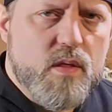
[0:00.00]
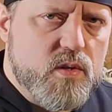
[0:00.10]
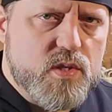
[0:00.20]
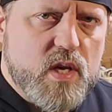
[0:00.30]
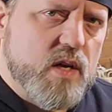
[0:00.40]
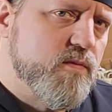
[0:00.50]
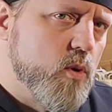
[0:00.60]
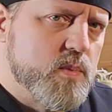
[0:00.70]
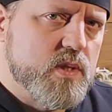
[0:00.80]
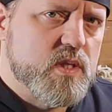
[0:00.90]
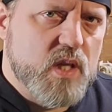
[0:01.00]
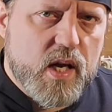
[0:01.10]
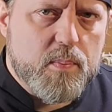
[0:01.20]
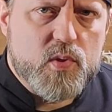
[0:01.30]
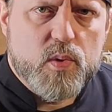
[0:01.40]
Others say it forms a
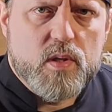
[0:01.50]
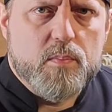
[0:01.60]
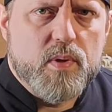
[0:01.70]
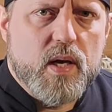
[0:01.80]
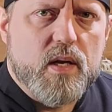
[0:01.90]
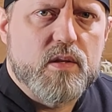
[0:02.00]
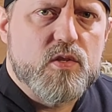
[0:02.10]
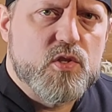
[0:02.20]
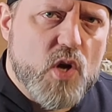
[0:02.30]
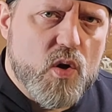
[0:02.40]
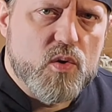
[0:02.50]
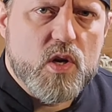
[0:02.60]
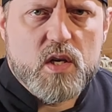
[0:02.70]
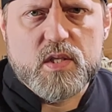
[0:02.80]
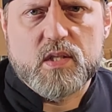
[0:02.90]
slick between the blade and the stone,
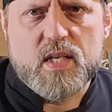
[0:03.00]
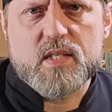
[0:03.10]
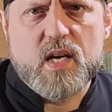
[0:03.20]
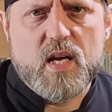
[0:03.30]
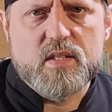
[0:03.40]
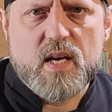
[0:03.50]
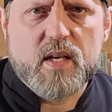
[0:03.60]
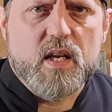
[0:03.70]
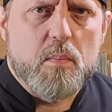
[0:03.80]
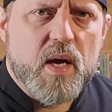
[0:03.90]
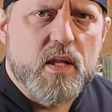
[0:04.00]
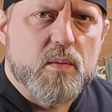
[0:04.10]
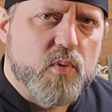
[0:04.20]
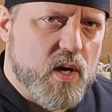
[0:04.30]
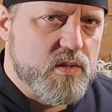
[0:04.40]
causing less contact and making
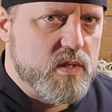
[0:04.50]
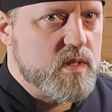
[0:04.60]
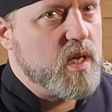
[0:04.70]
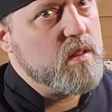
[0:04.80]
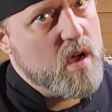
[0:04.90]
the process take